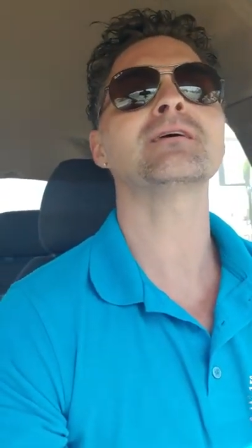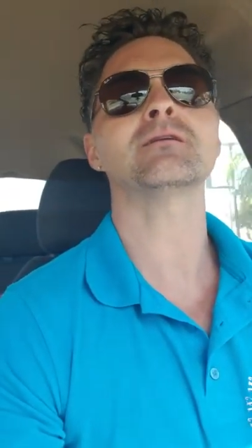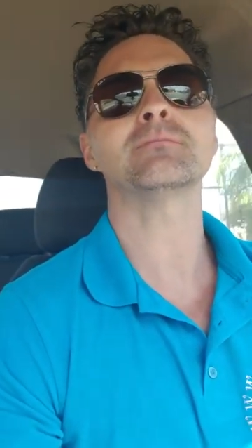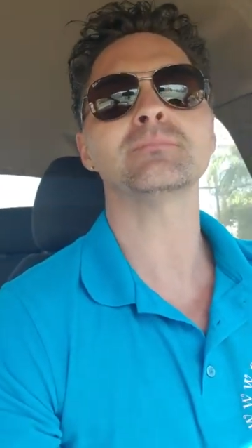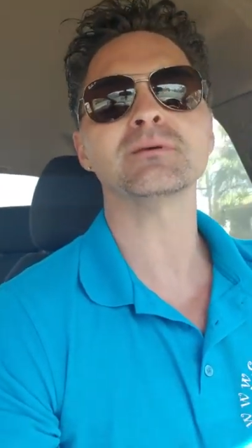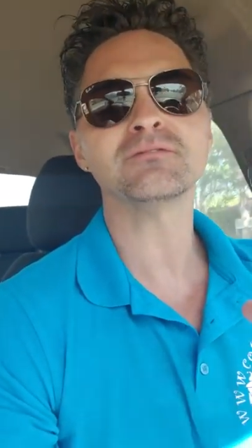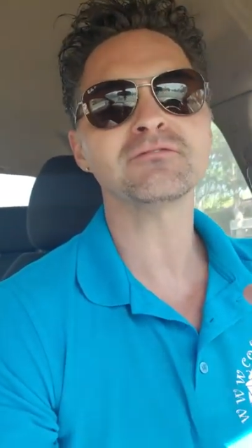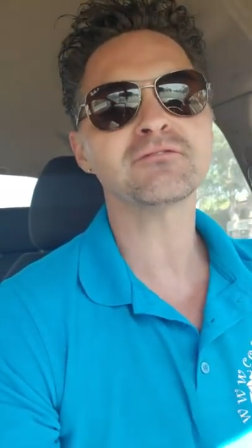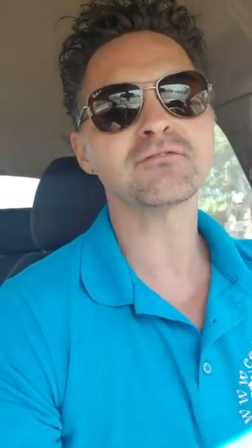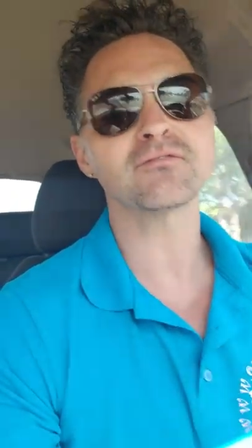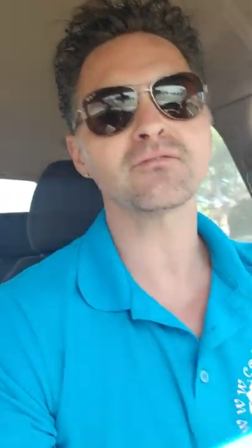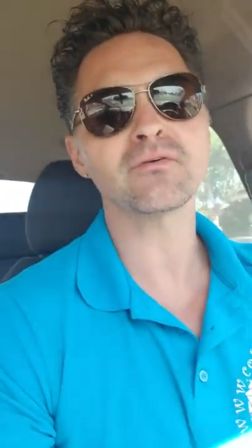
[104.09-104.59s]
It'll
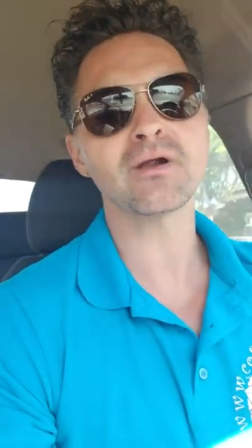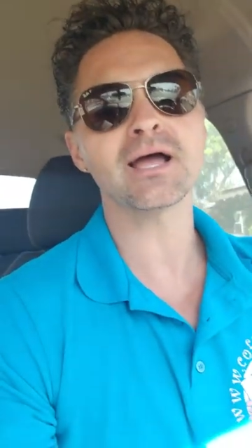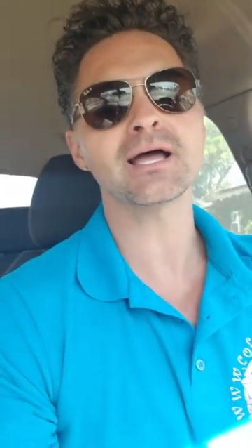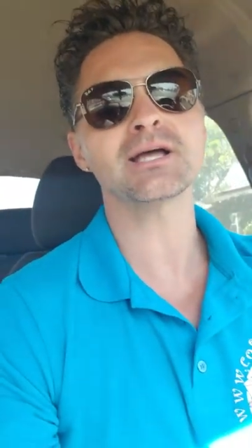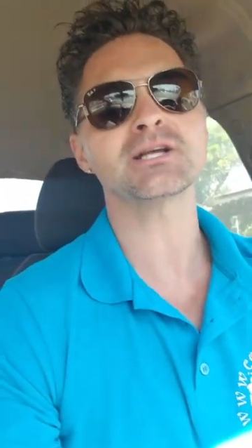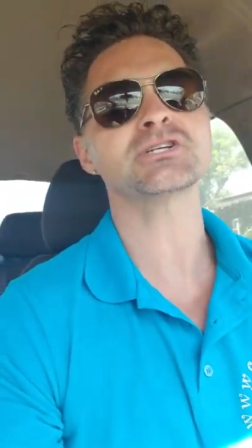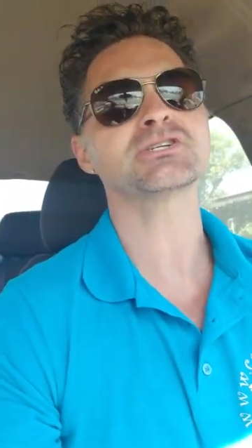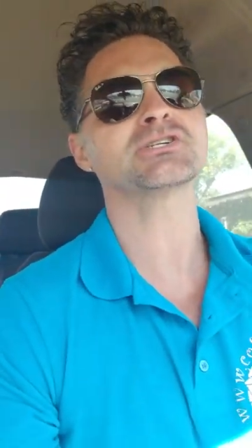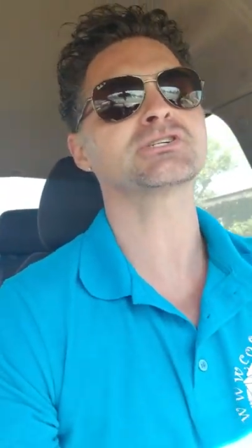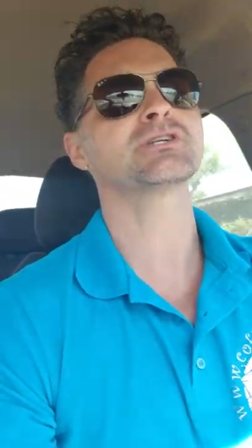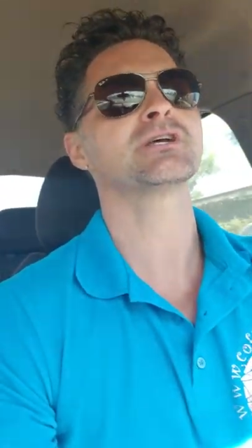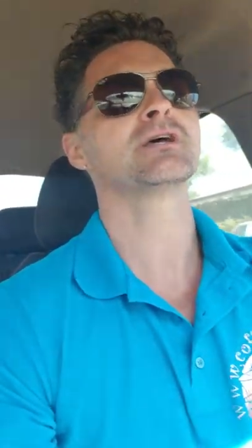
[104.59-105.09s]
be
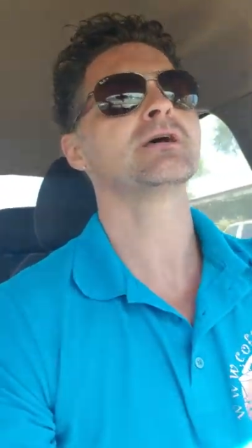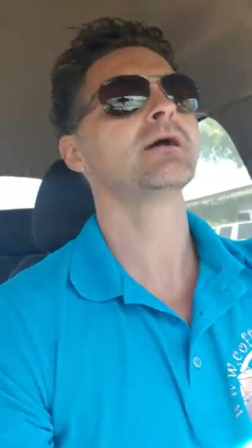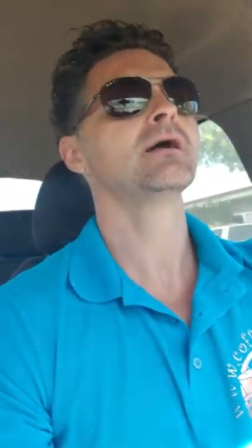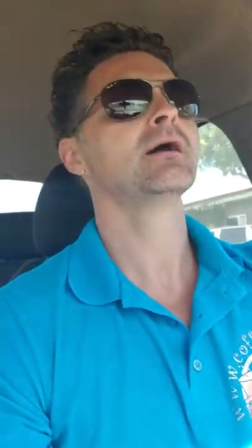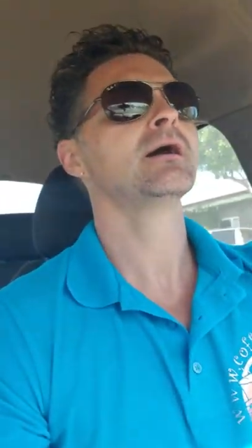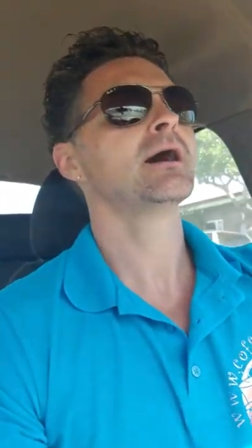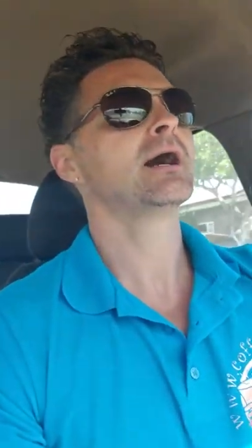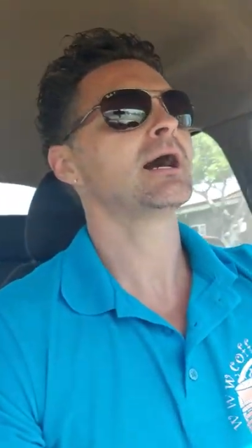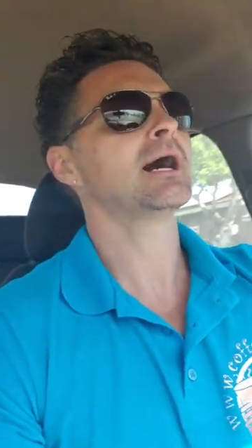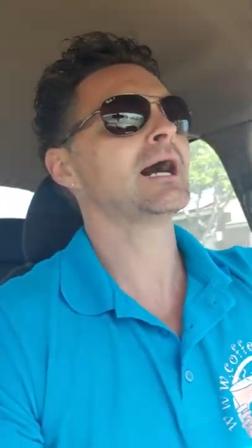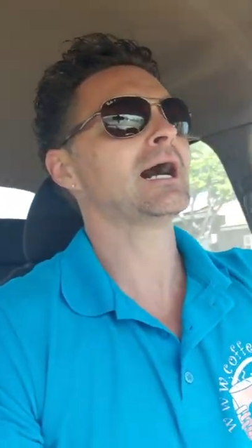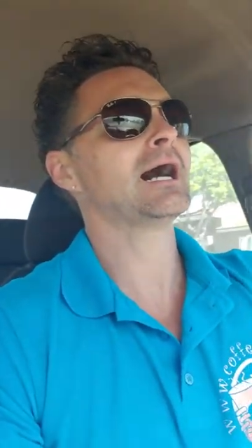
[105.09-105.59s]
fresh.
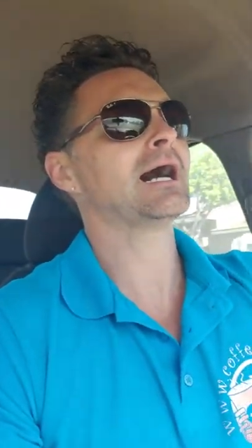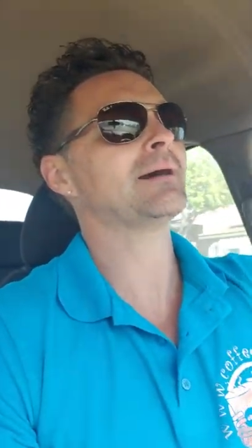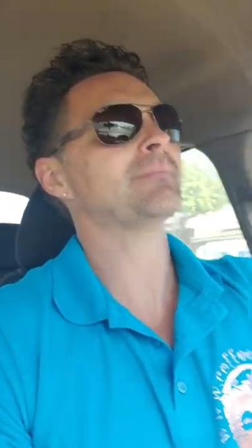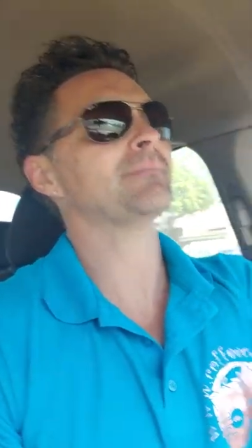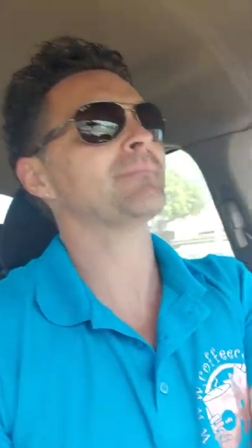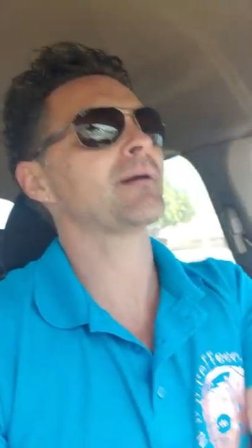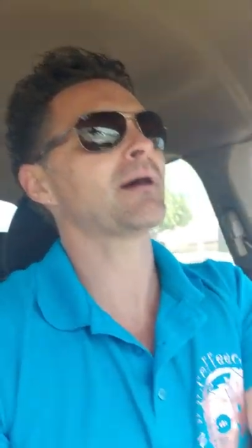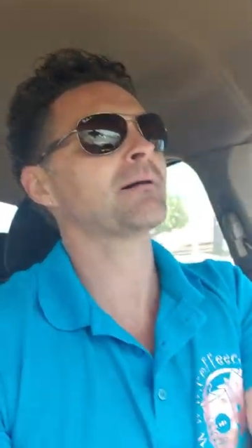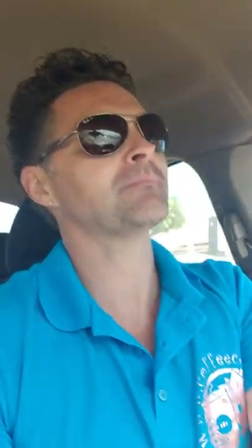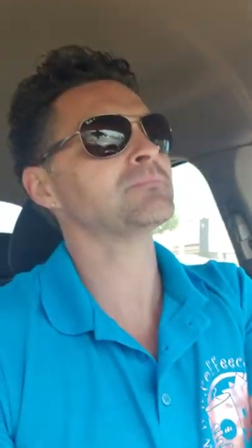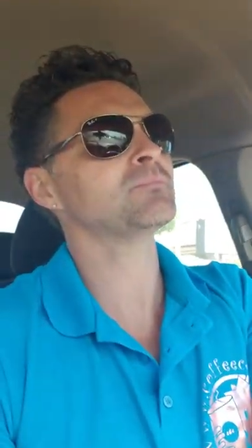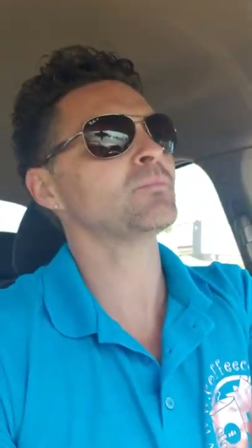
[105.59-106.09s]

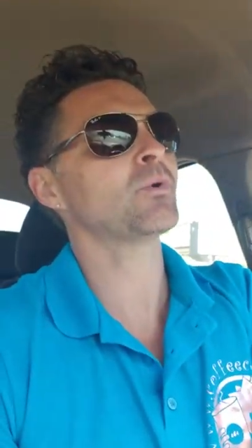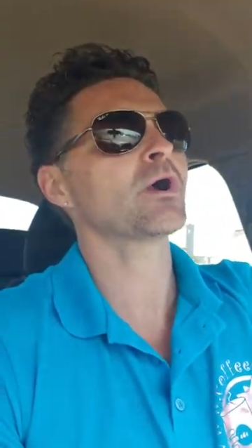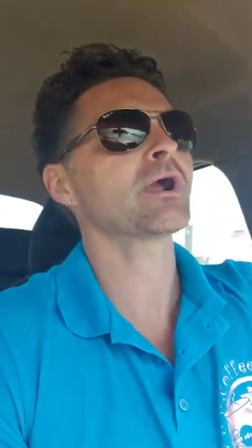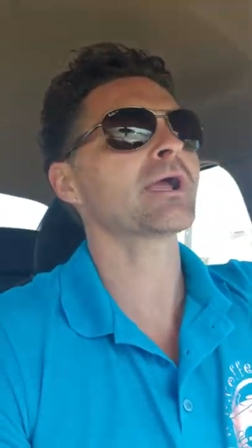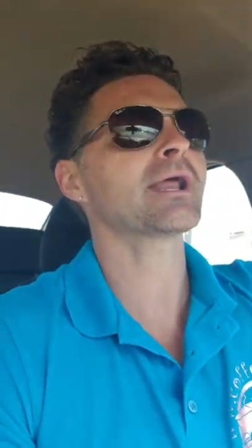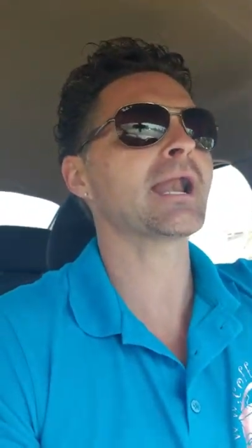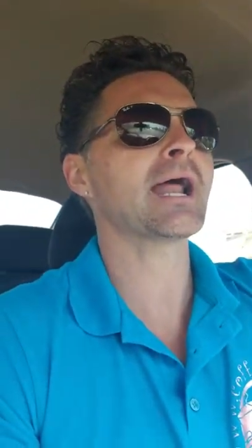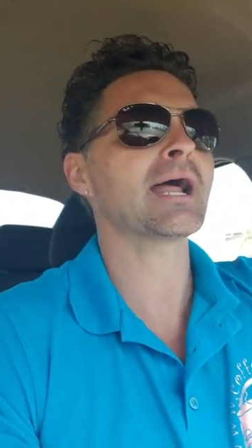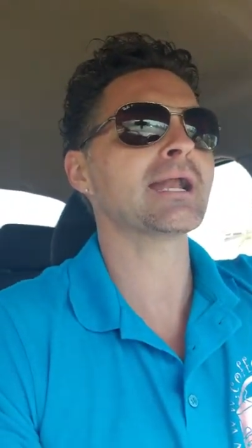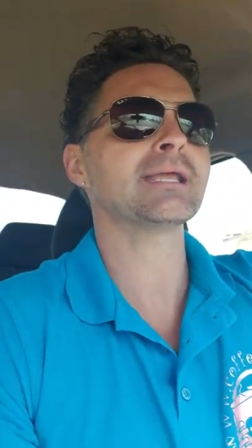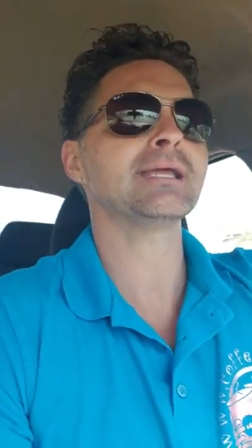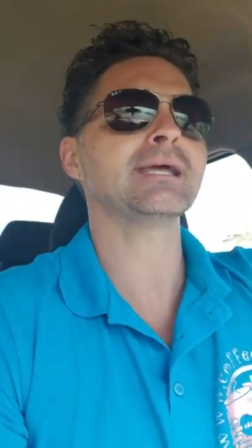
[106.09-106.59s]
I'm
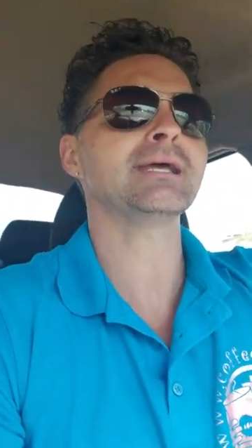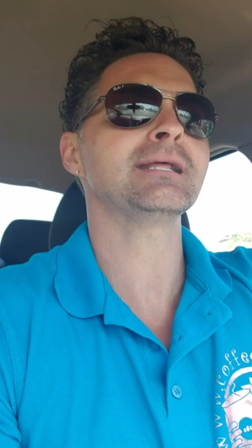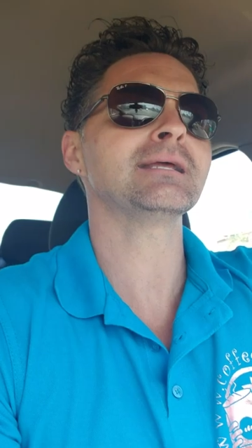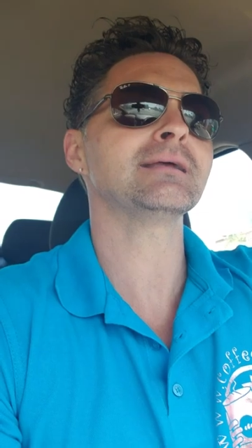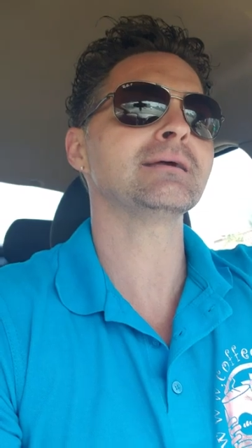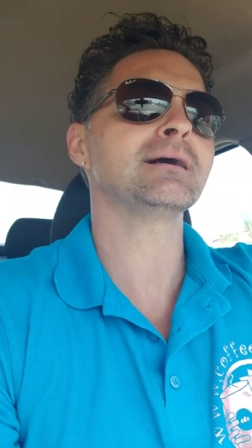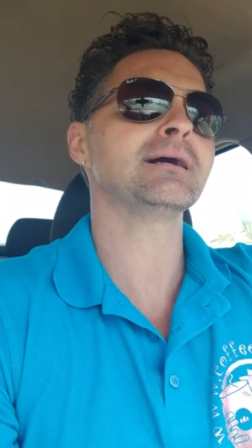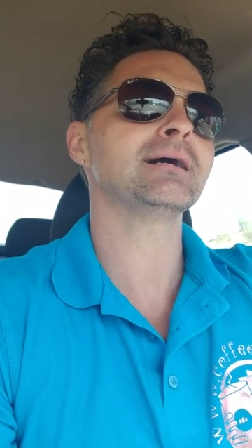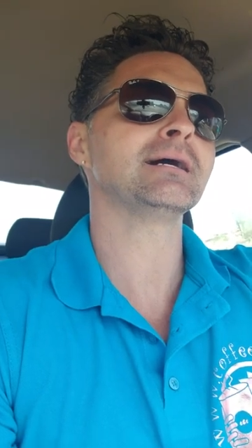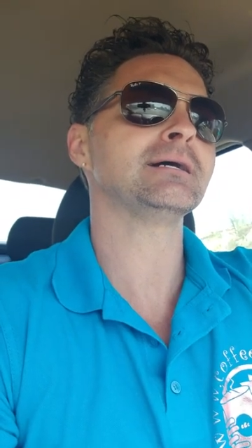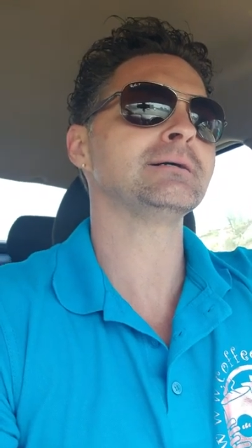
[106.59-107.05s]
working on getting,